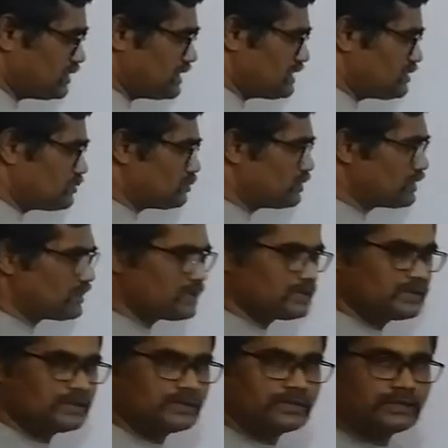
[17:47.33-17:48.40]
10 square a.
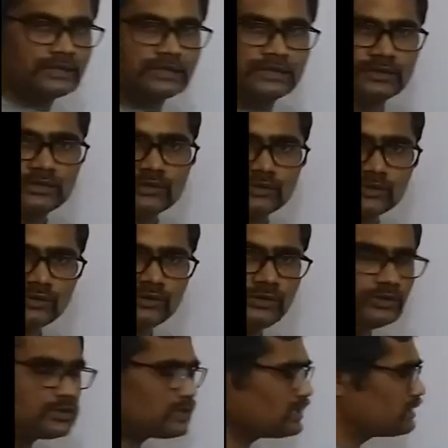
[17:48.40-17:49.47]
So
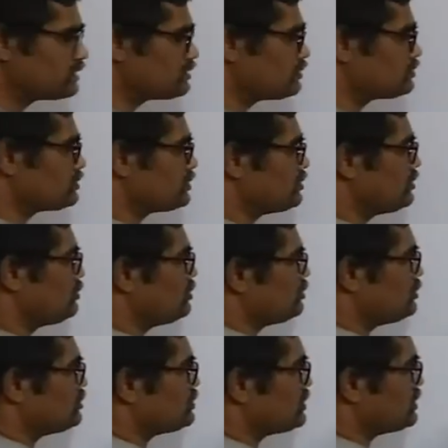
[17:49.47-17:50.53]
your correct option will be
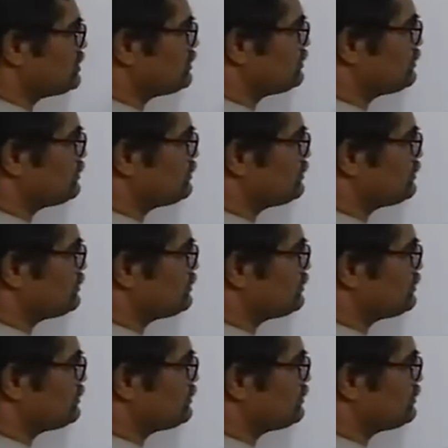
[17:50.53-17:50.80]
which one?